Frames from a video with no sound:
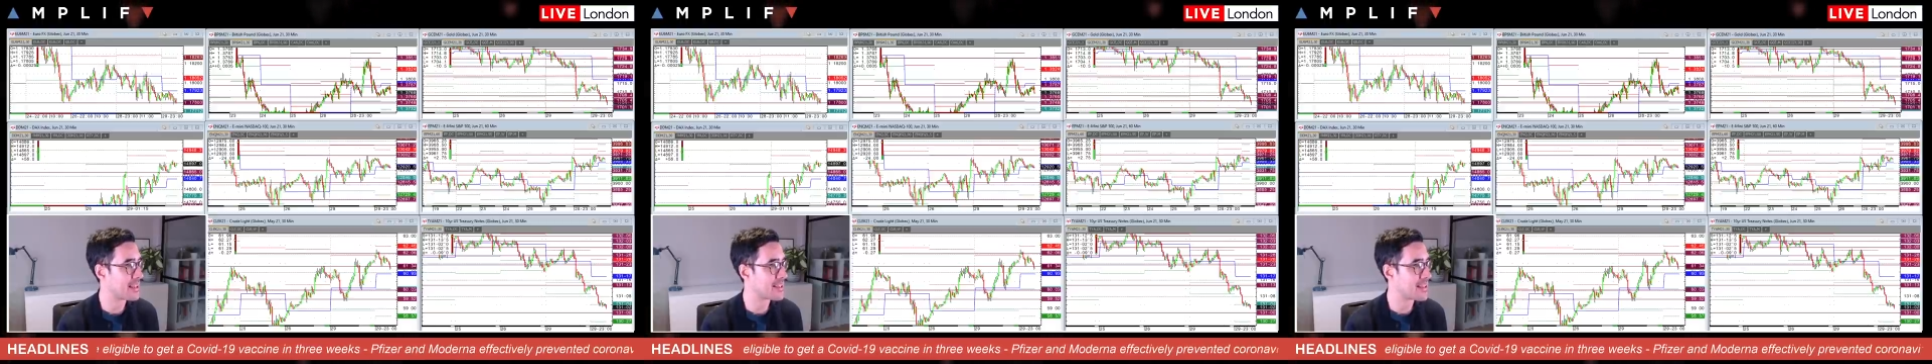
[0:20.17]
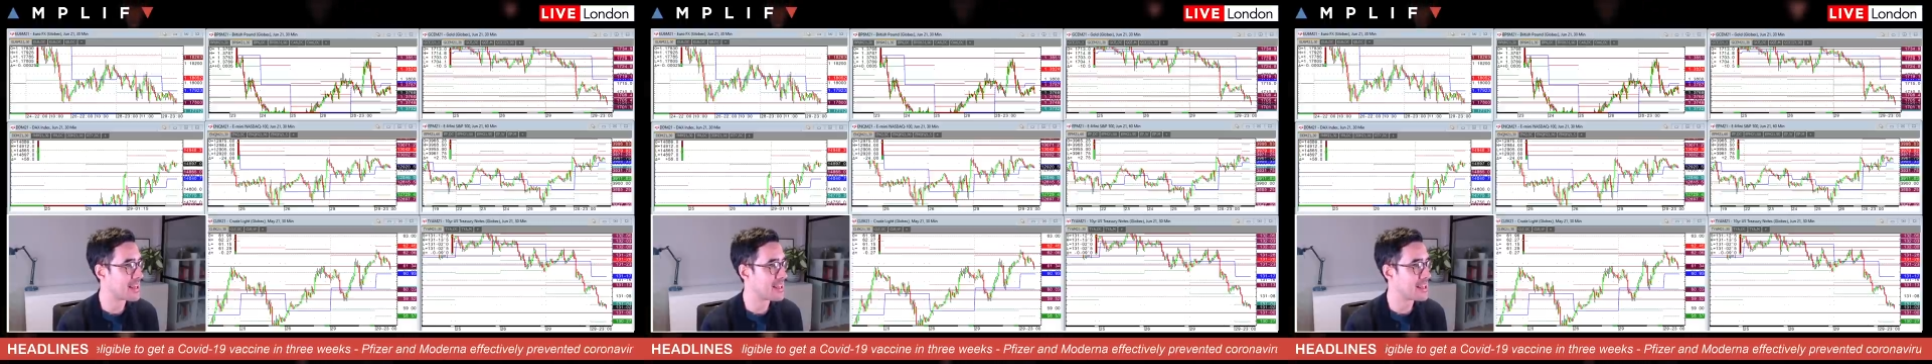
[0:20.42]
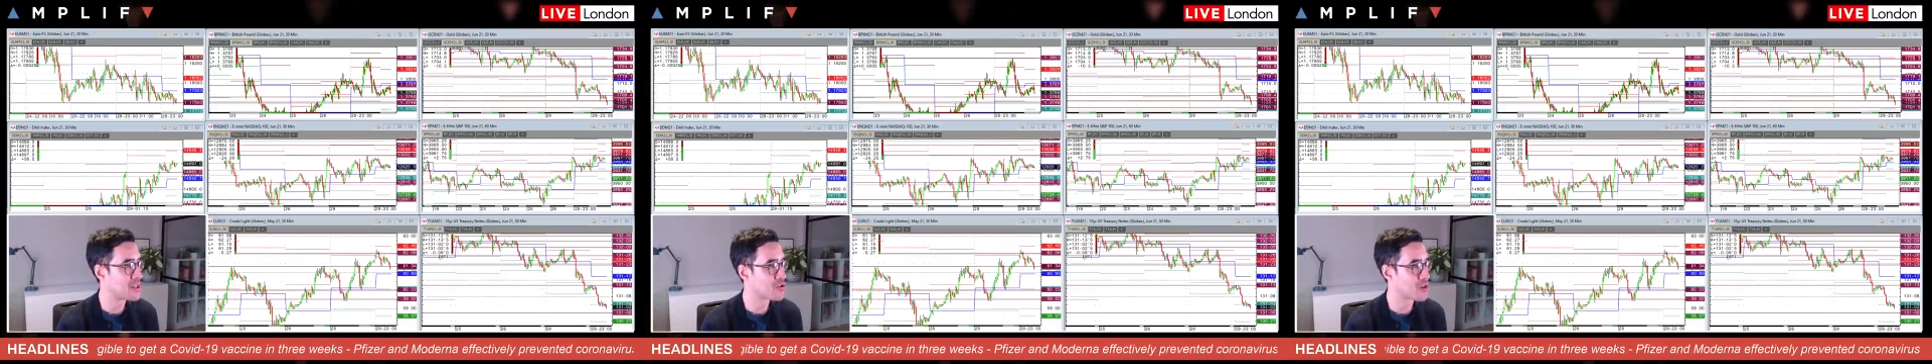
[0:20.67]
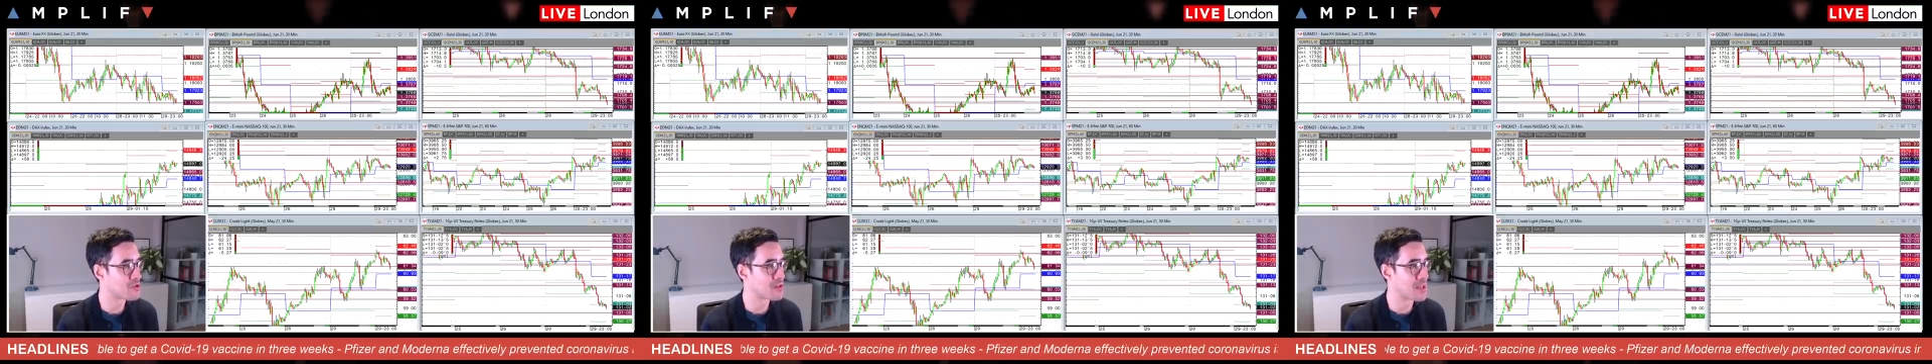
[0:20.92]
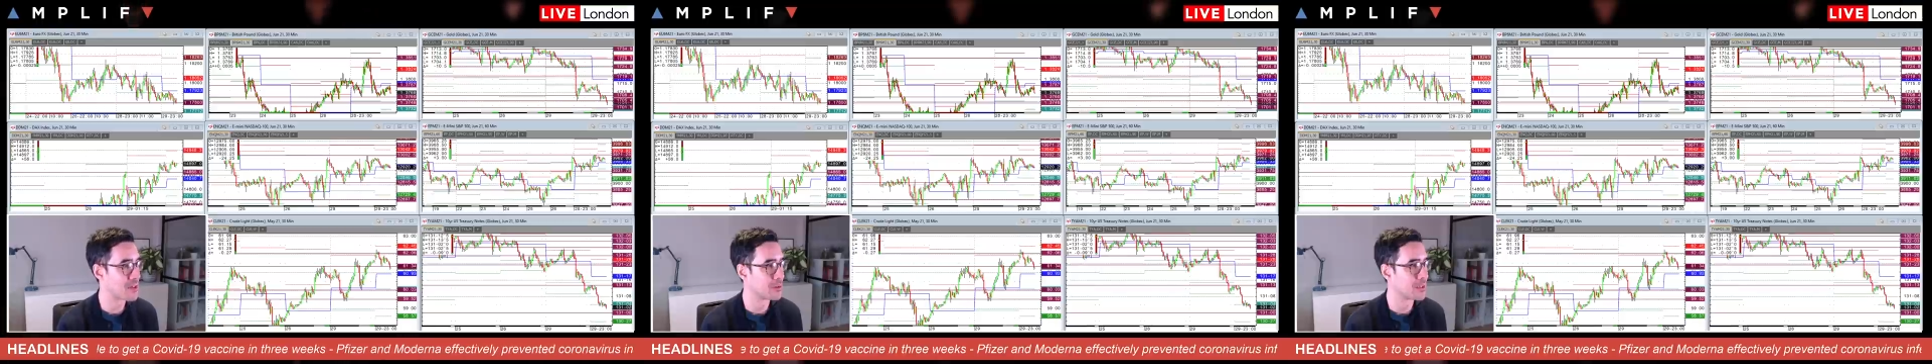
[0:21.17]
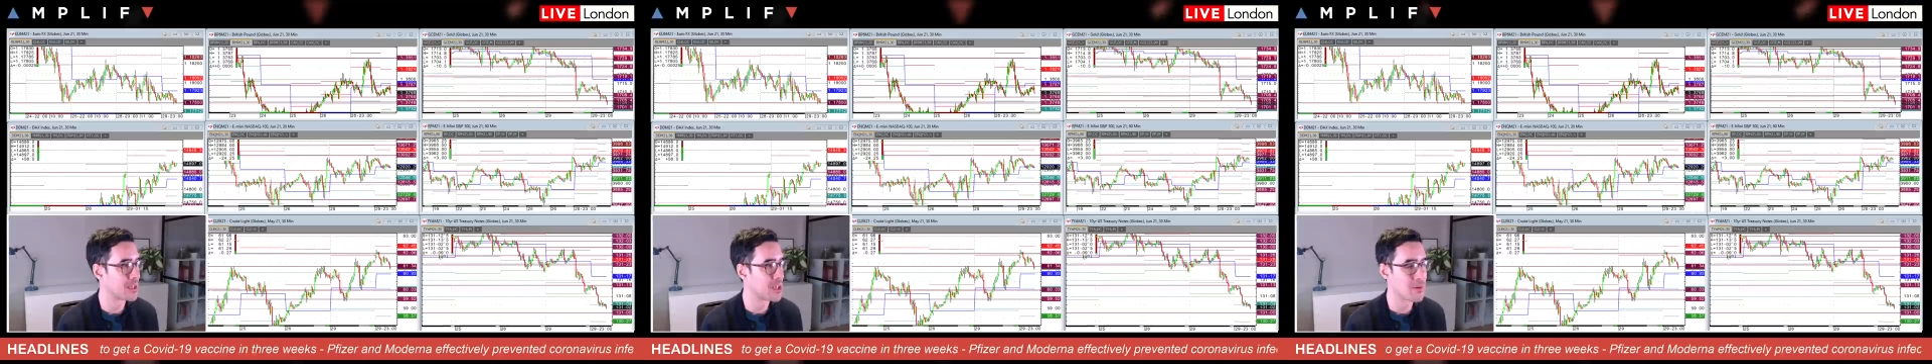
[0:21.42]
the ten-year Treasury
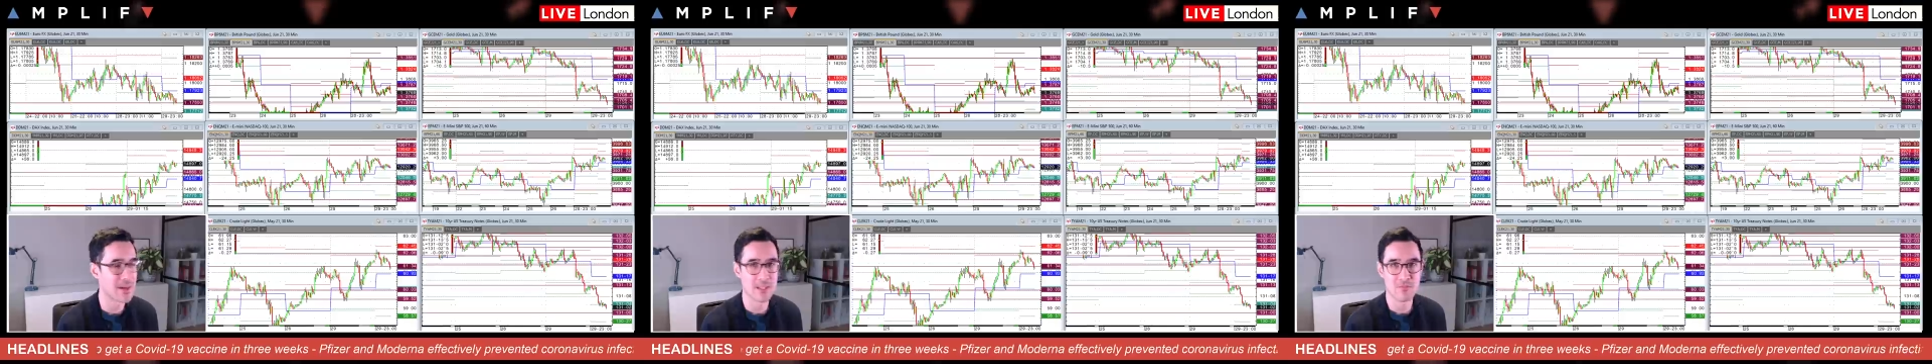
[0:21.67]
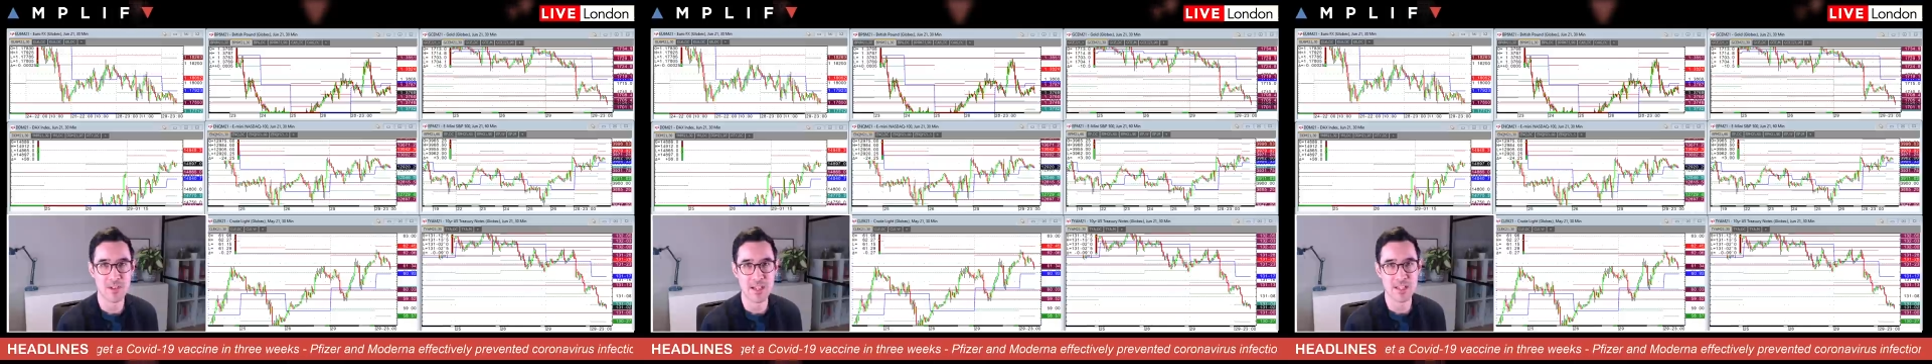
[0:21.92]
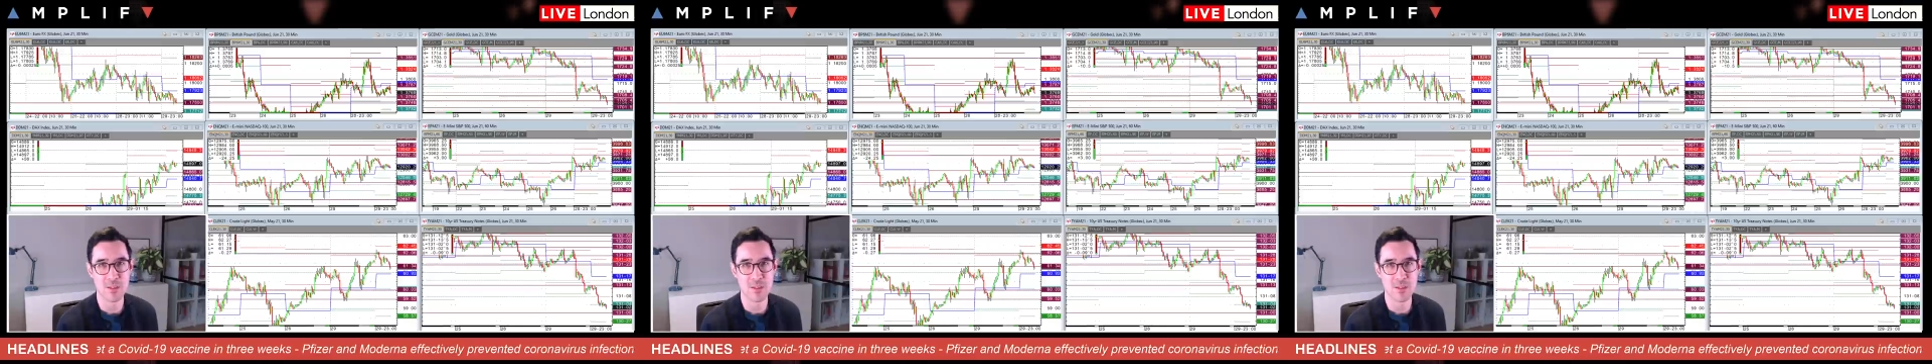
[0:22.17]
yield in the U S rise